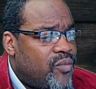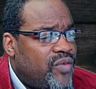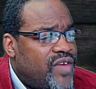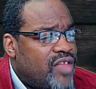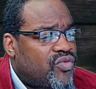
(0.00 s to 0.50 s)

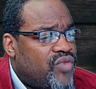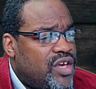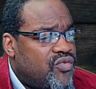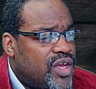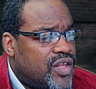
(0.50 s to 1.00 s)
We've got 3
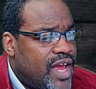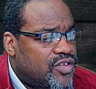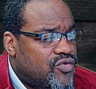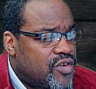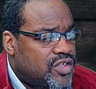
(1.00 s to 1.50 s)
green
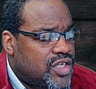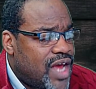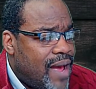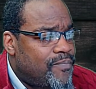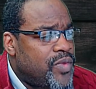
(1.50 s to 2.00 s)
lights across the
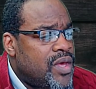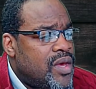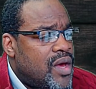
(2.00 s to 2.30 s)
top.